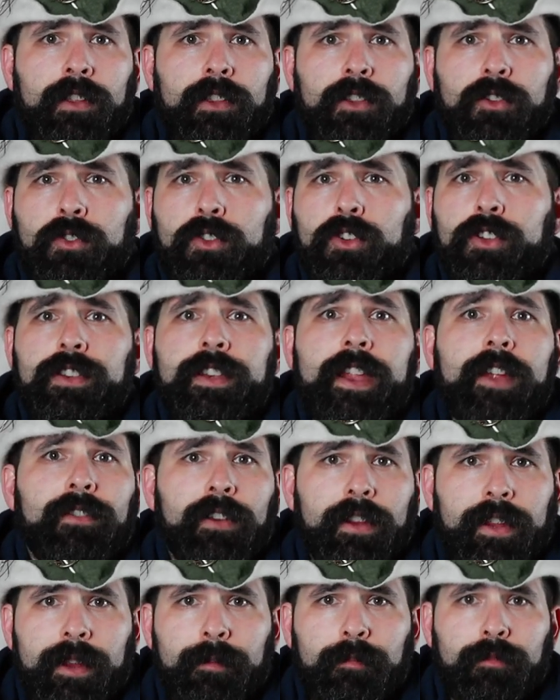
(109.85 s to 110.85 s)
you could
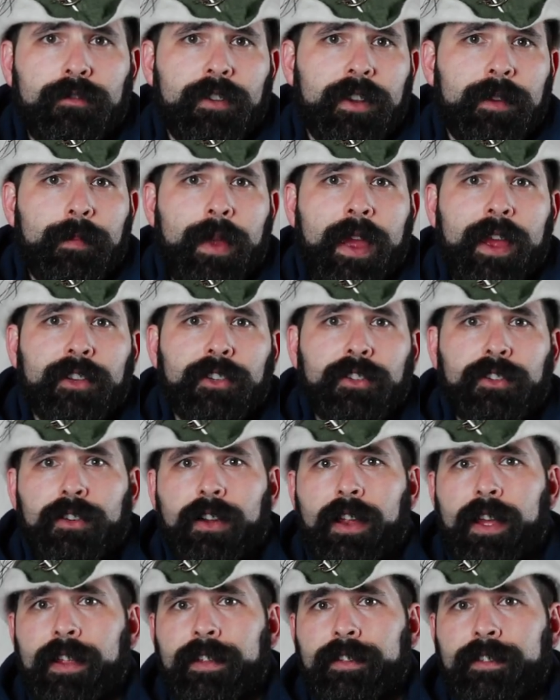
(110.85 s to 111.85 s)
never get
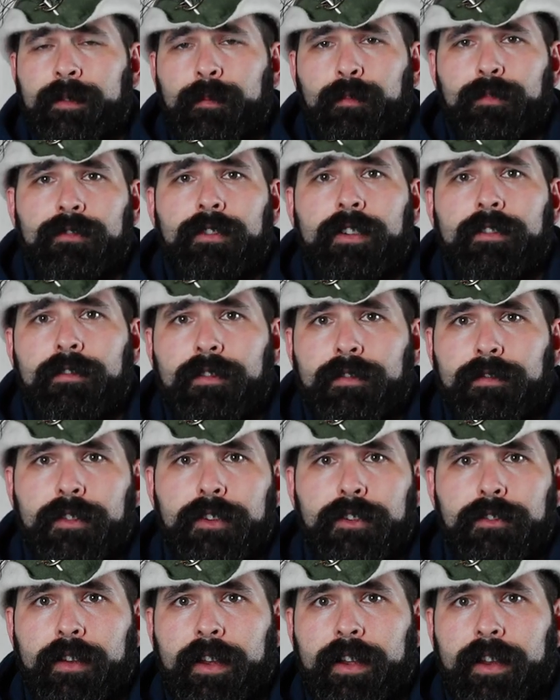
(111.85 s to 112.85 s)
pre-pasteurized and
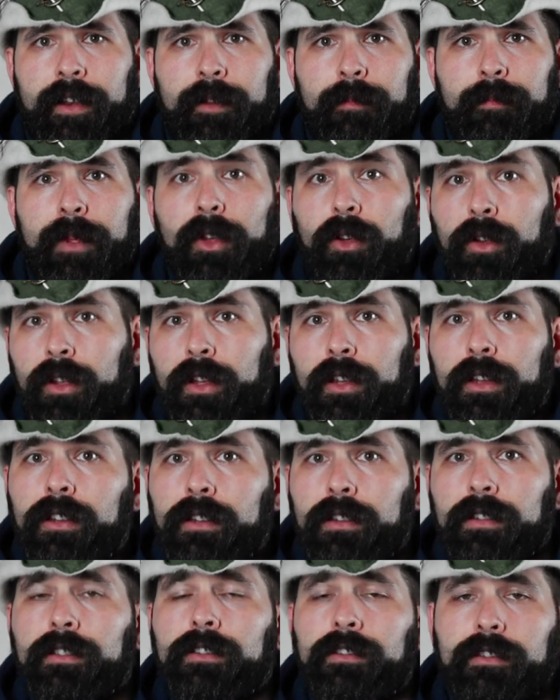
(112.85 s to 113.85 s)
pre-refrigerated milk
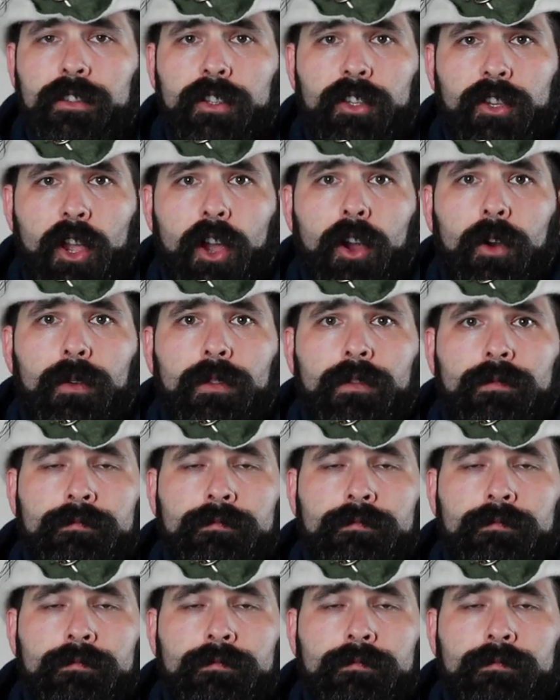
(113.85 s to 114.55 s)
to go.